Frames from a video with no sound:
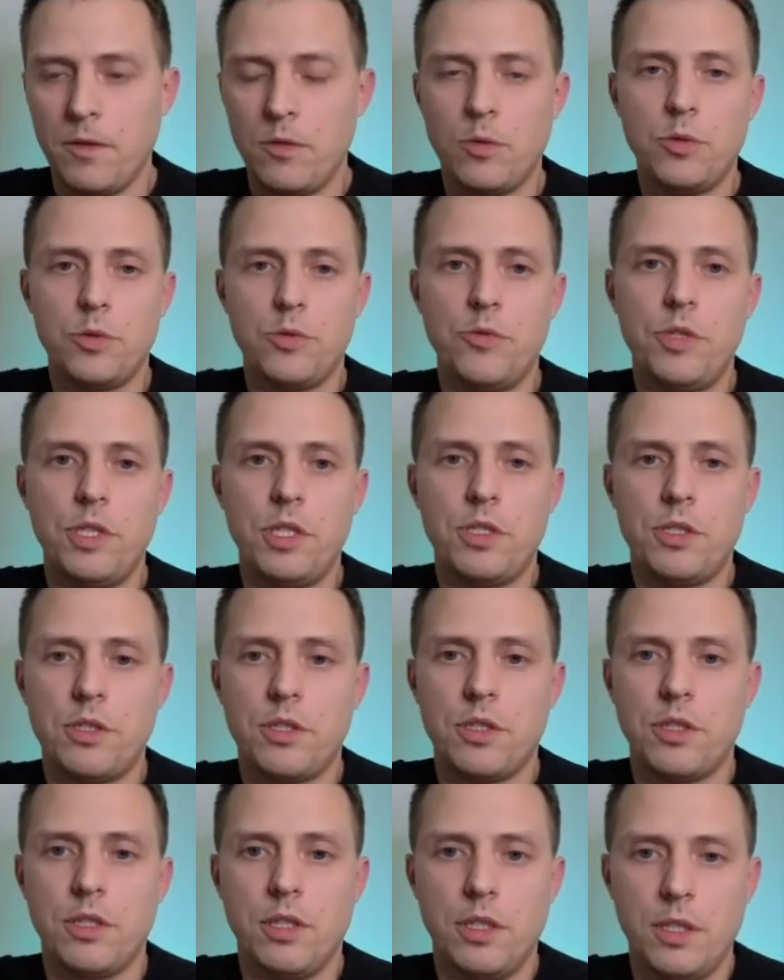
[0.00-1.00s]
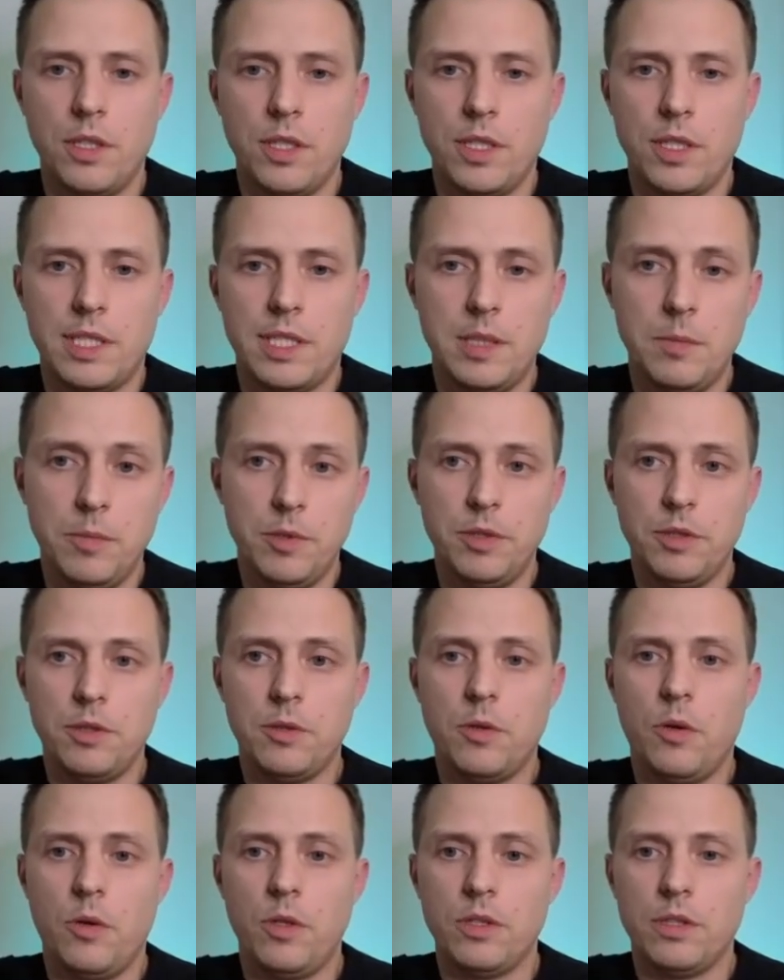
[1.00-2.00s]
you could reach similar
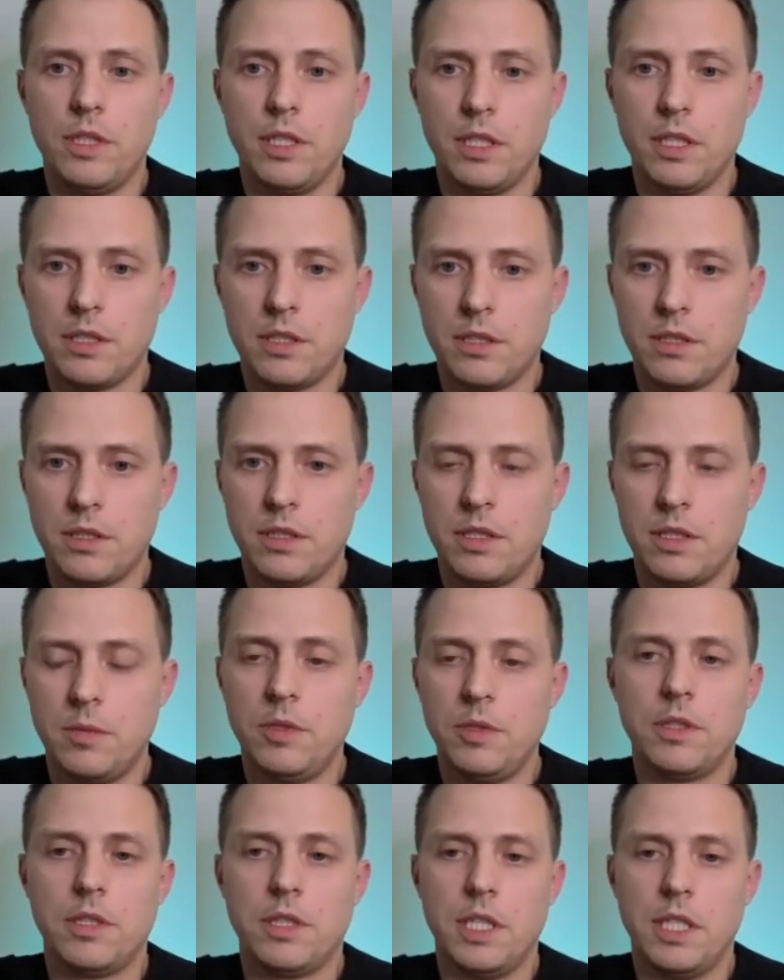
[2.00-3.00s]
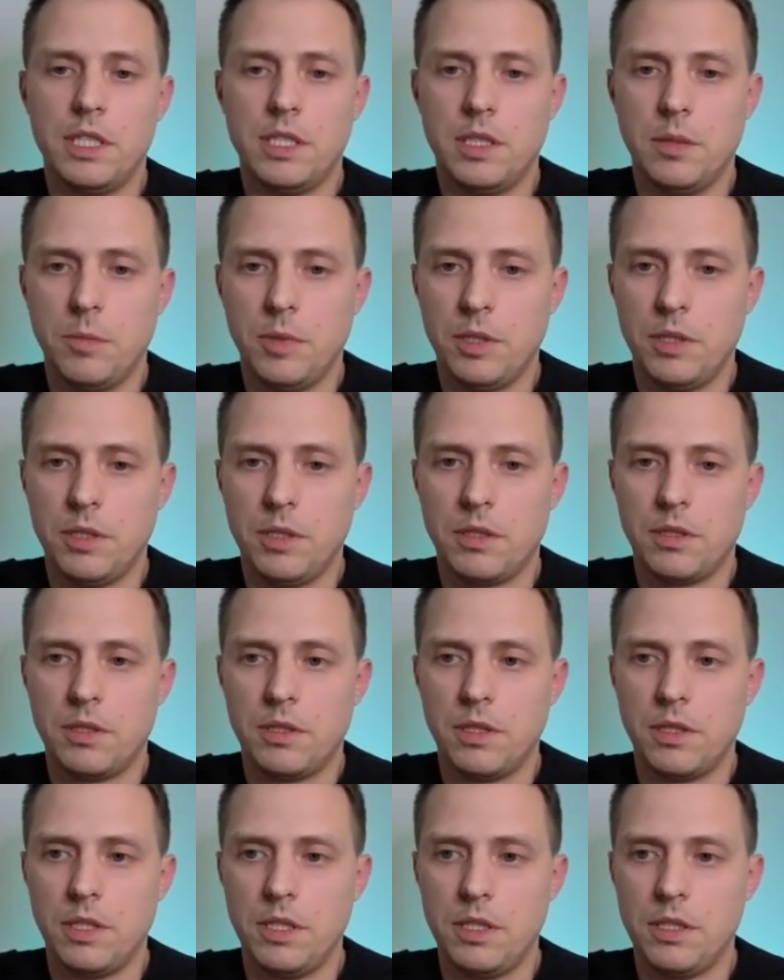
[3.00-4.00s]
contacts, similar
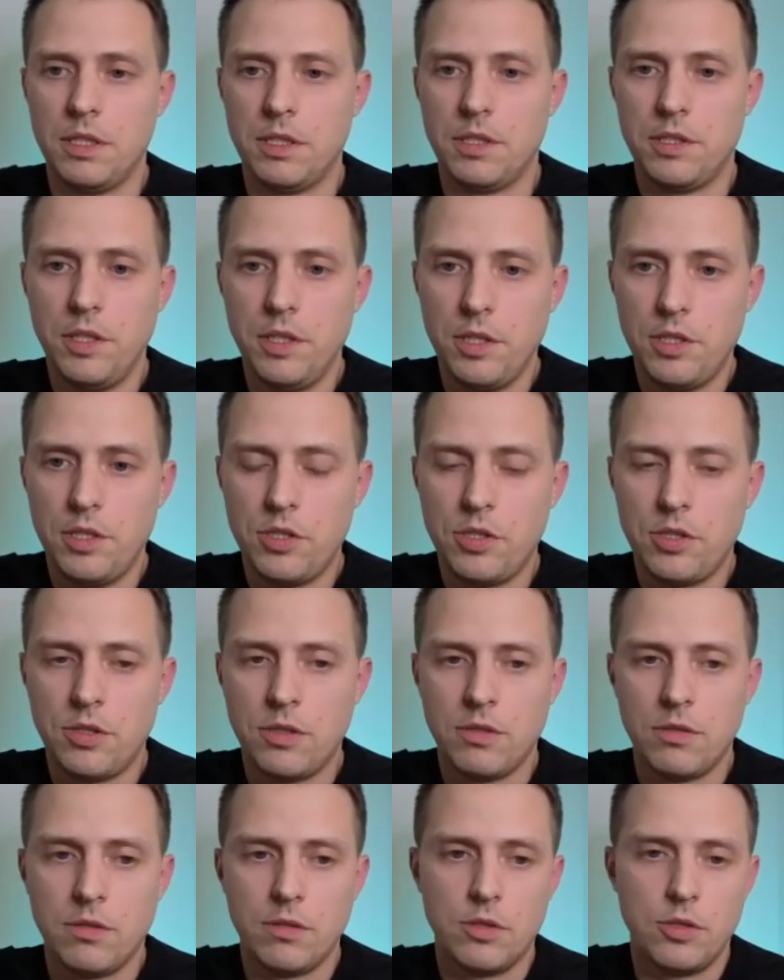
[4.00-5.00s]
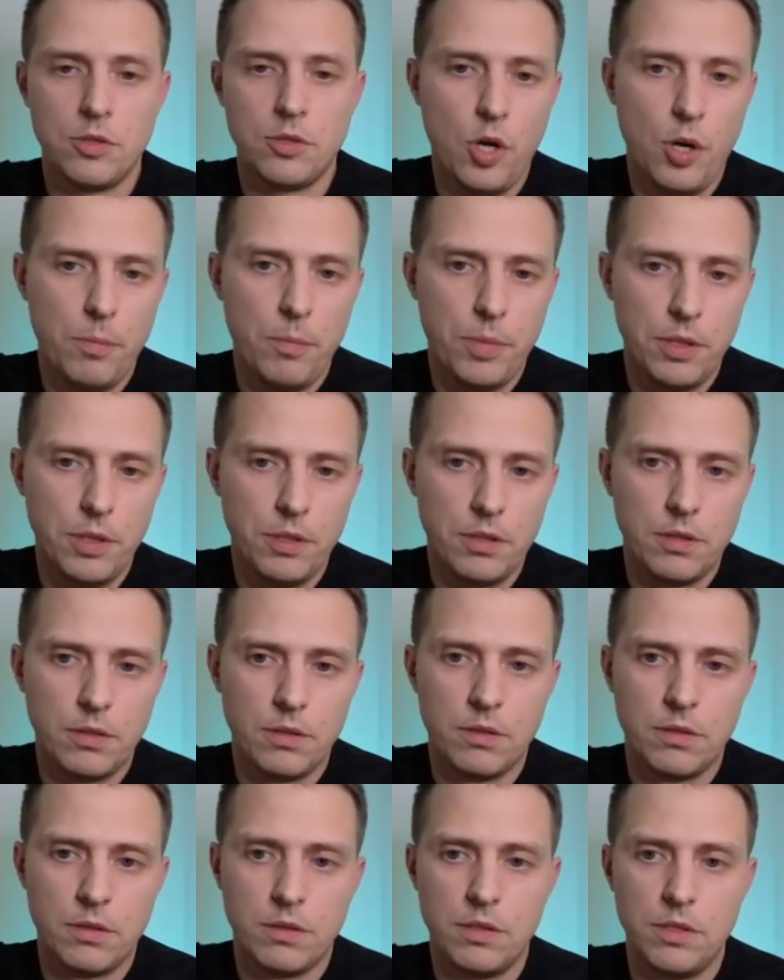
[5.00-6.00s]
customers in search, shopping,
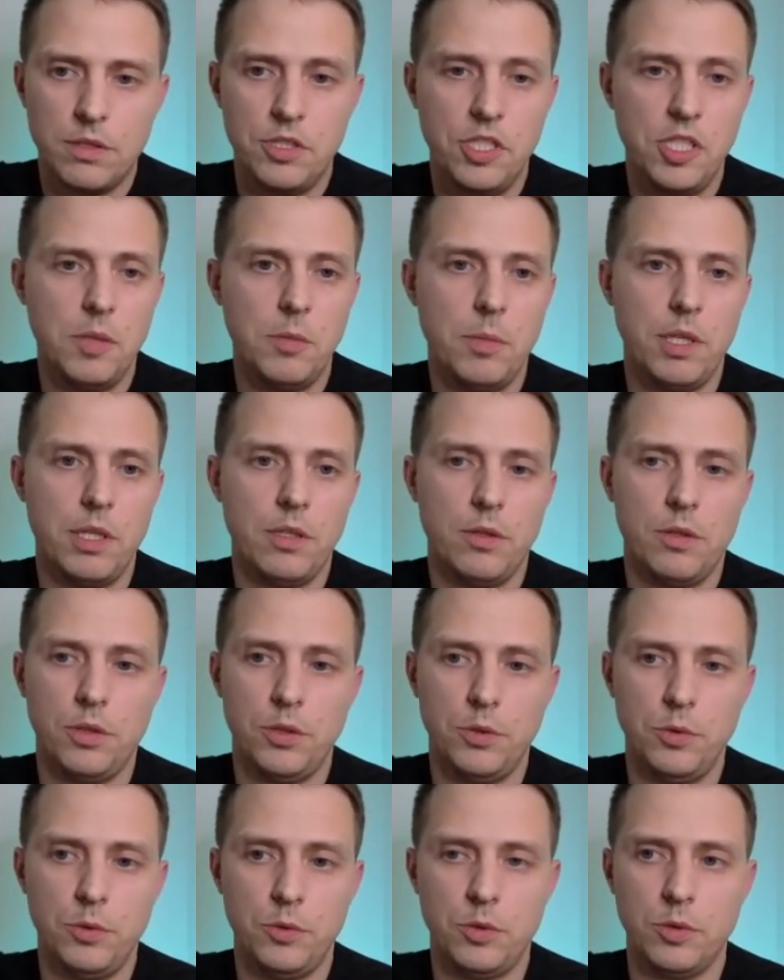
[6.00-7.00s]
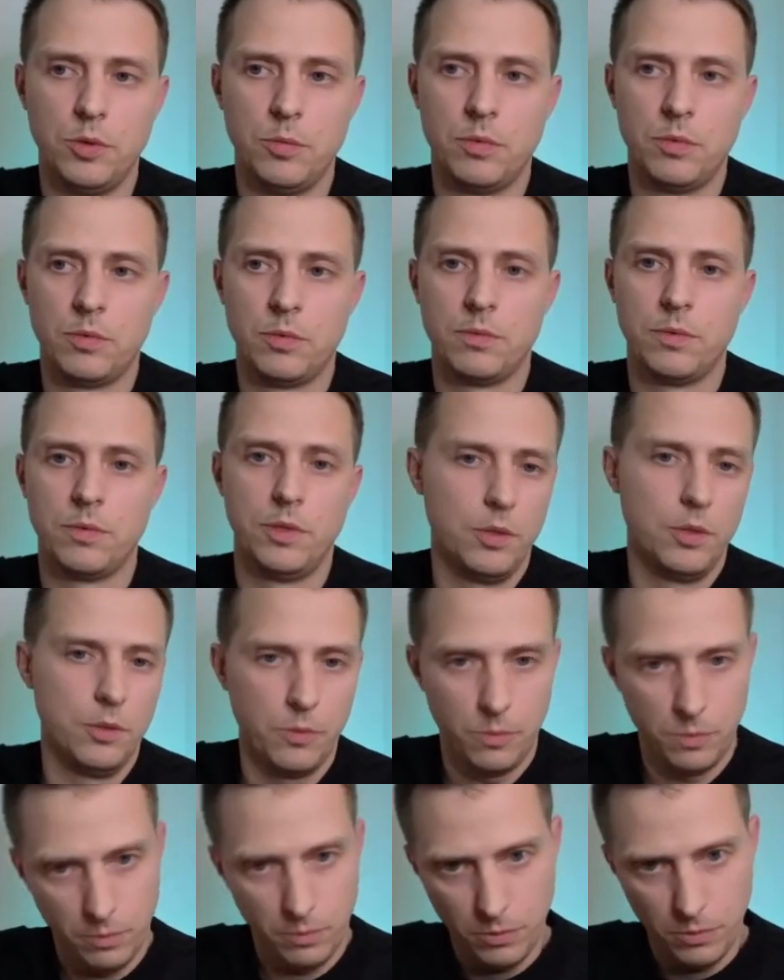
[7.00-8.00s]
Gmail, or YouTube,
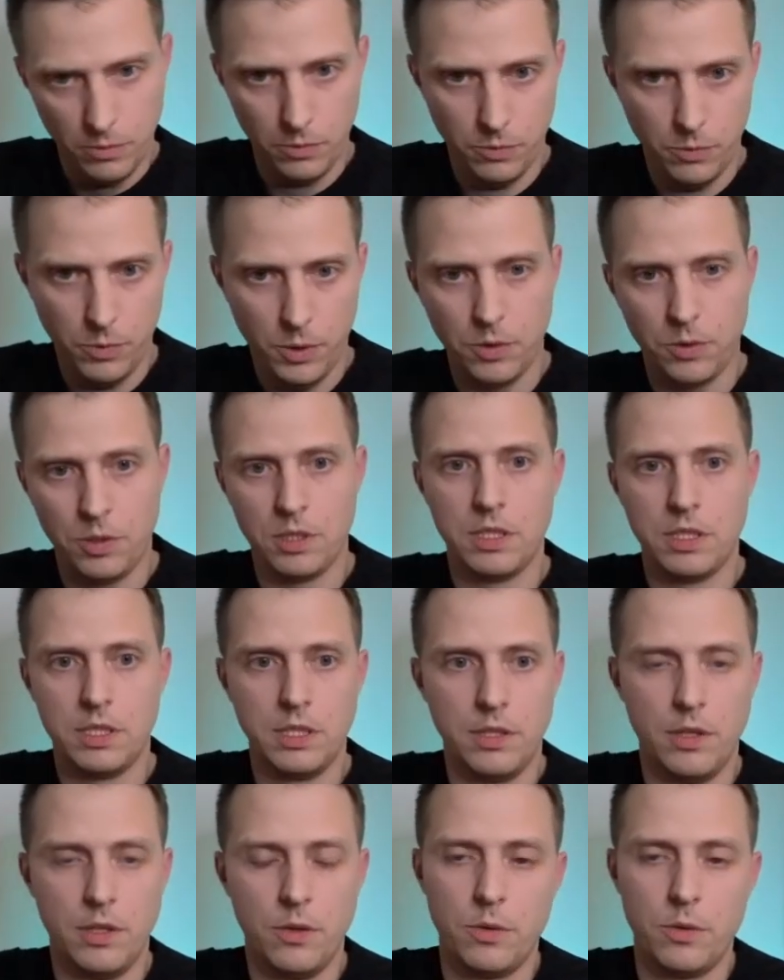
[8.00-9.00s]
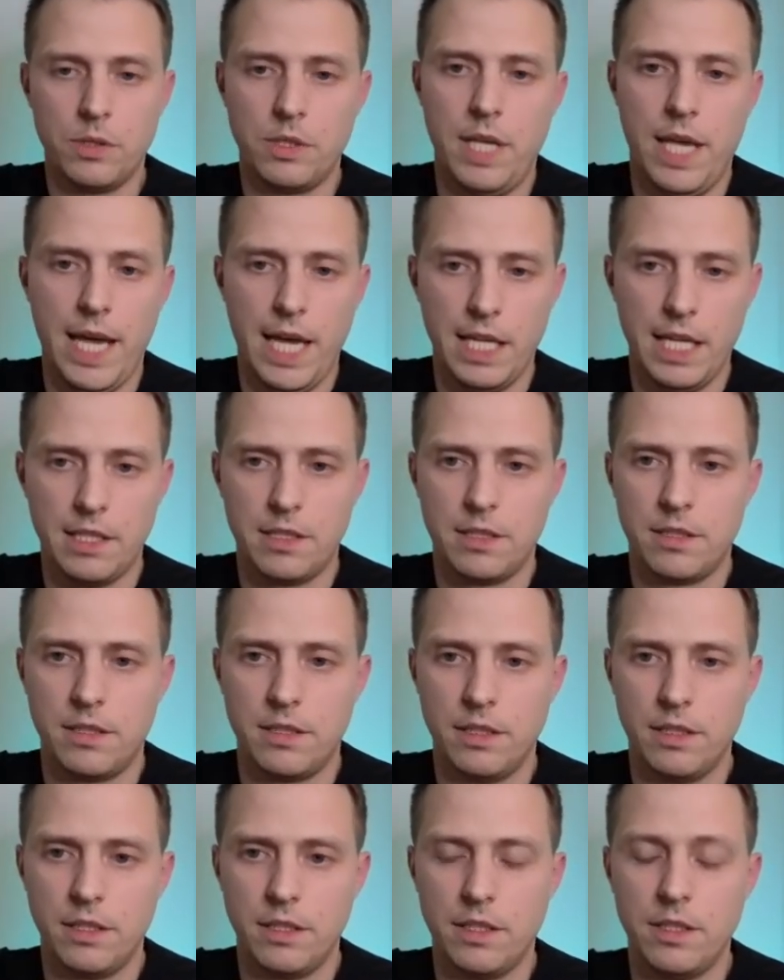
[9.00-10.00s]
where you can see those
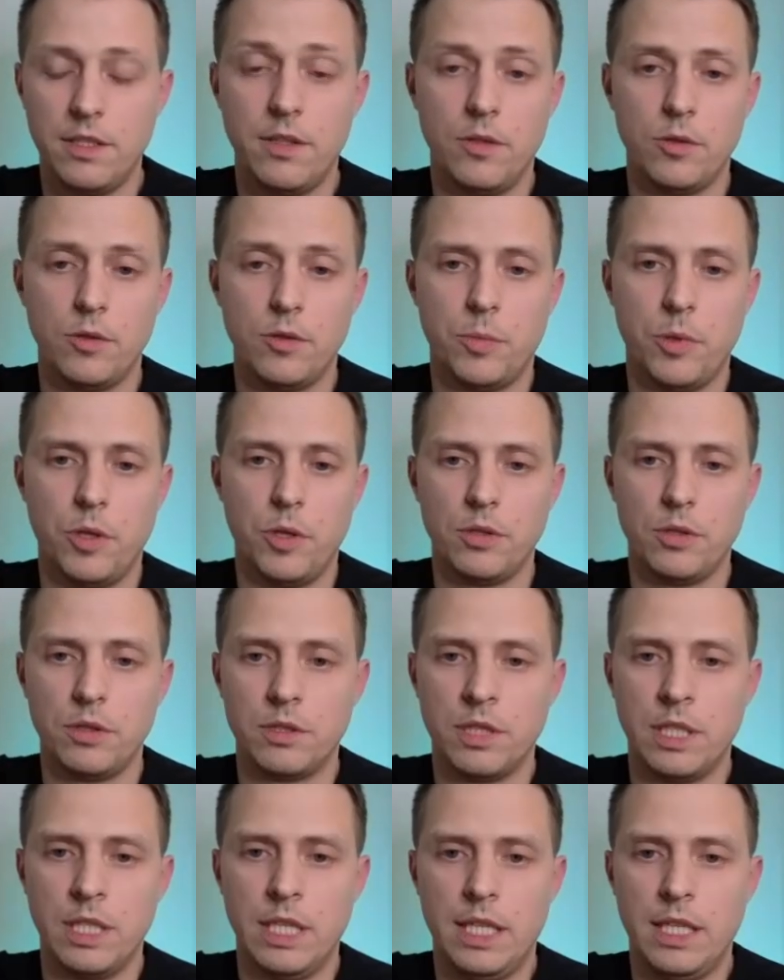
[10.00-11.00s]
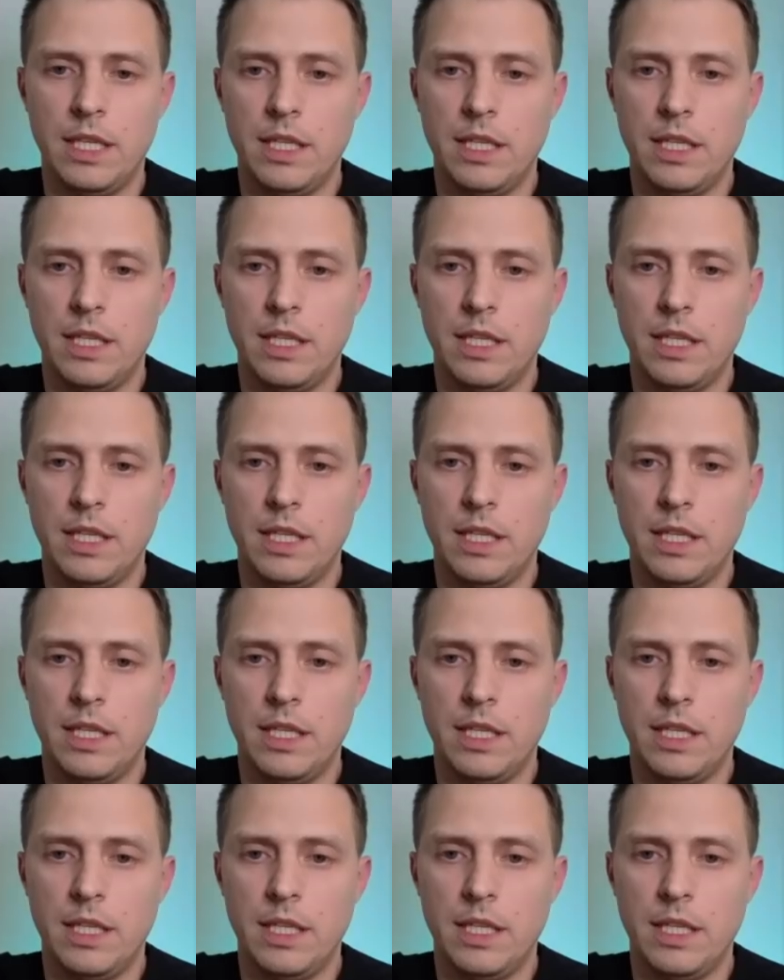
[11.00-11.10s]
ads in those products.